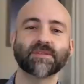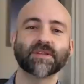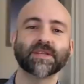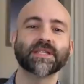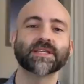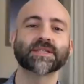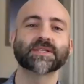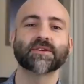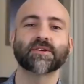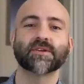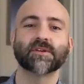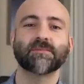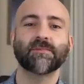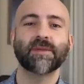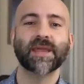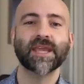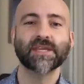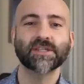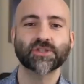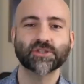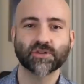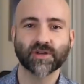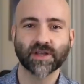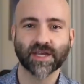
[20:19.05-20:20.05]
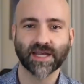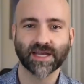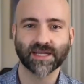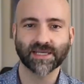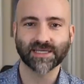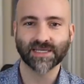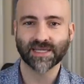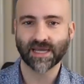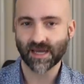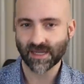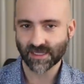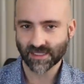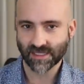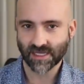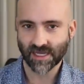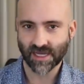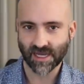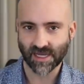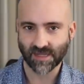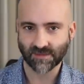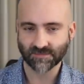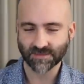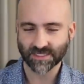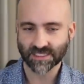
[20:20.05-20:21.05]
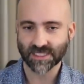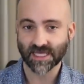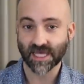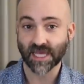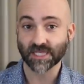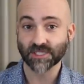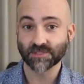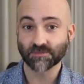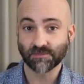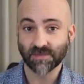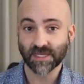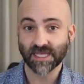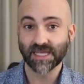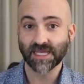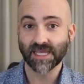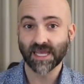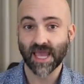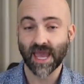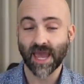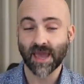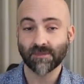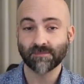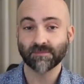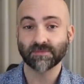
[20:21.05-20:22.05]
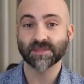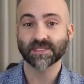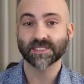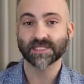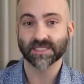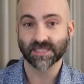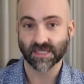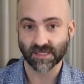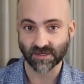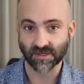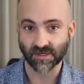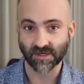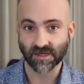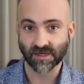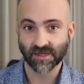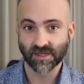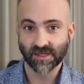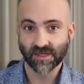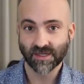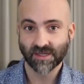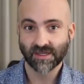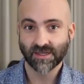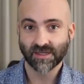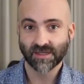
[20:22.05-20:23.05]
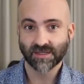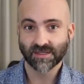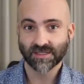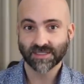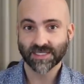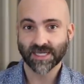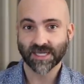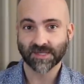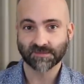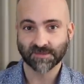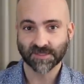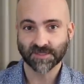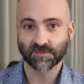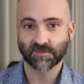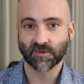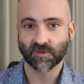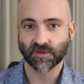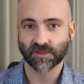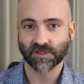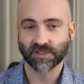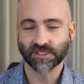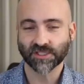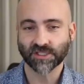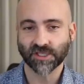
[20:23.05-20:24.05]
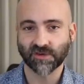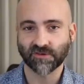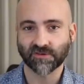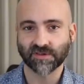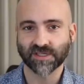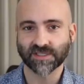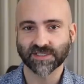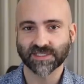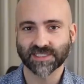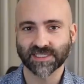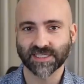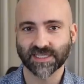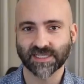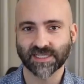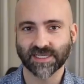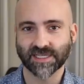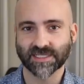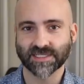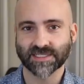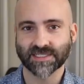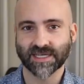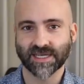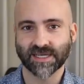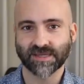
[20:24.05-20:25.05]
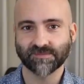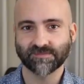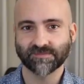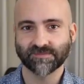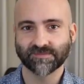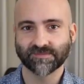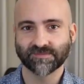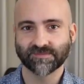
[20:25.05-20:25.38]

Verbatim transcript: please go to patreon.com/pmsutter to help support the show, and I'll see you next time.